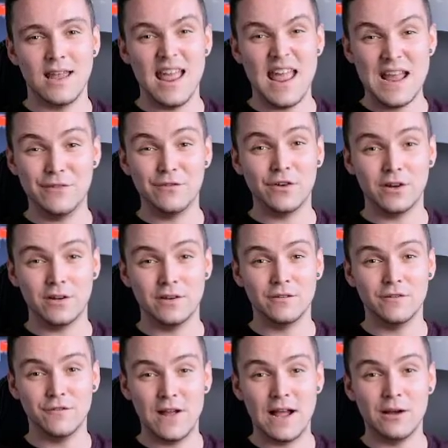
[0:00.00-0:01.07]
ever
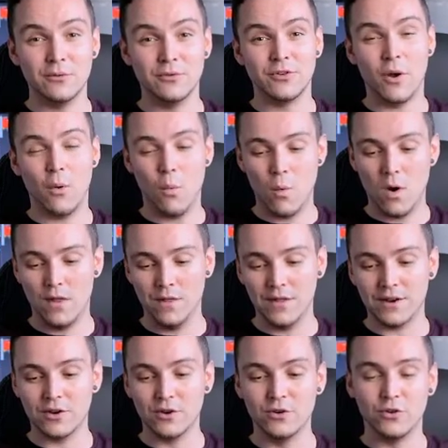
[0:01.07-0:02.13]
found one
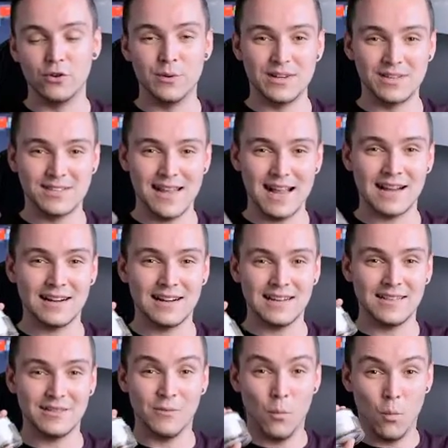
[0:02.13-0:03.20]
that can do
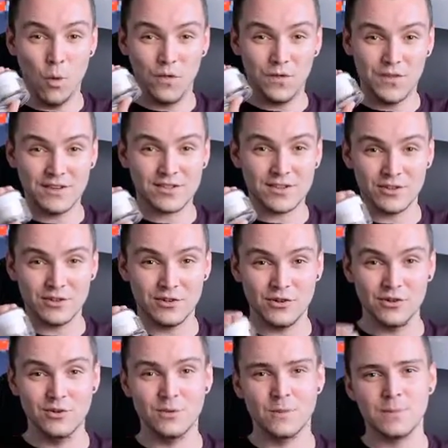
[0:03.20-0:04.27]
exactly what this can
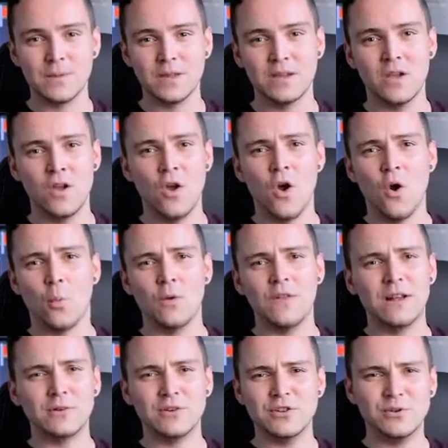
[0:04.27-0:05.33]
do
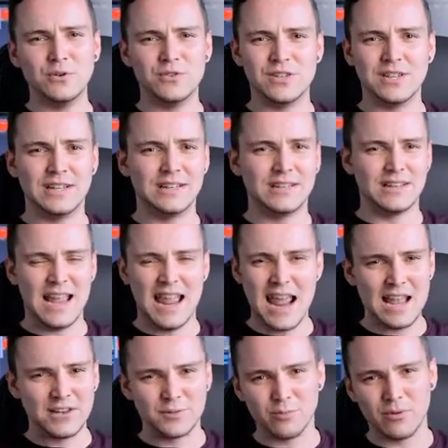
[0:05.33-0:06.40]
without using
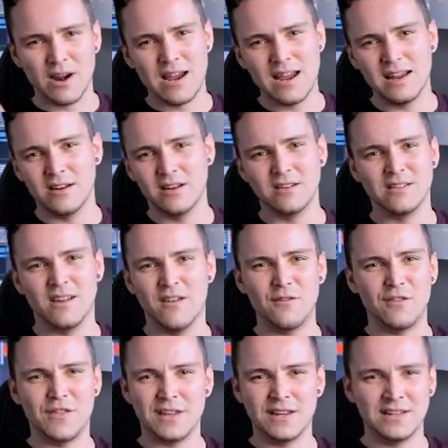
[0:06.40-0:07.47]
hairspray and other
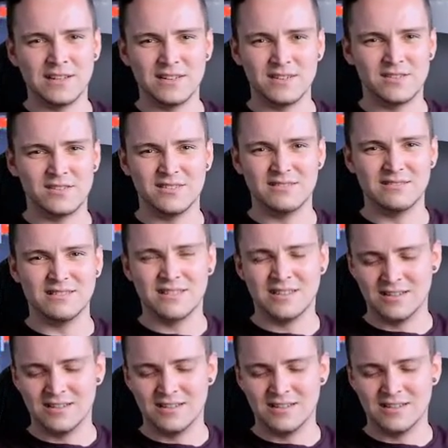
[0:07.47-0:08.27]
things and,